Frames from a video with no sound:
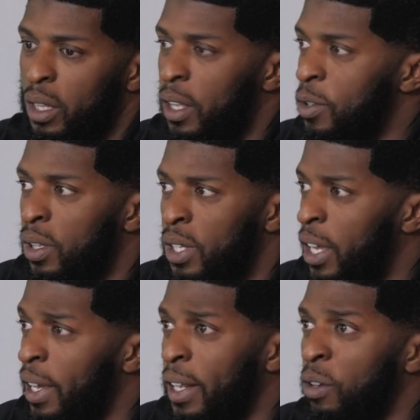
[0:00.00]
That's all I need.
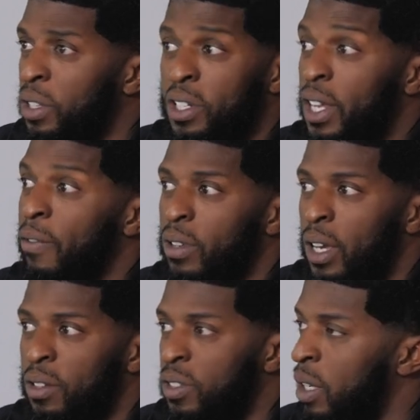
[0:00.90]
And I don't need it every
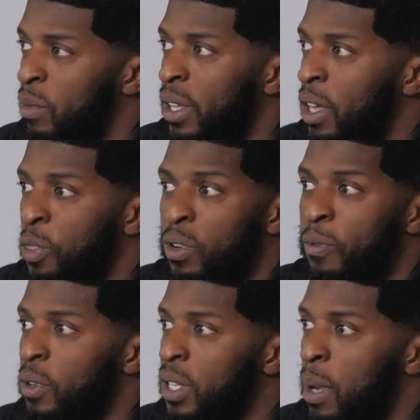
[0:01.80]
day. Just give me that 3
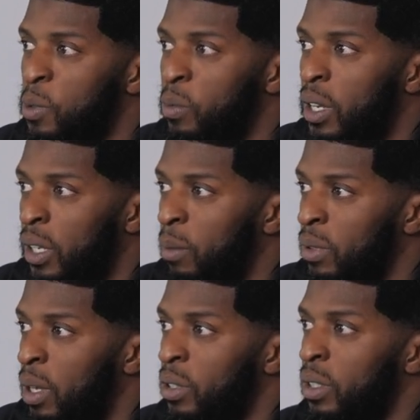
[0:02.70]
to 4 times a week, and
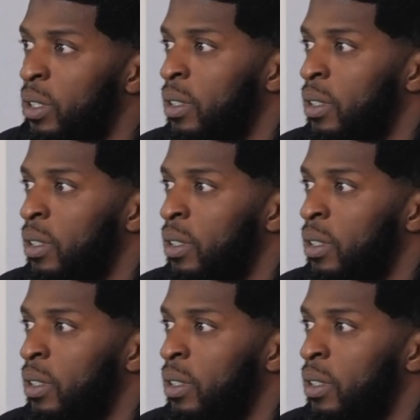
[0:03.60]
I'm good.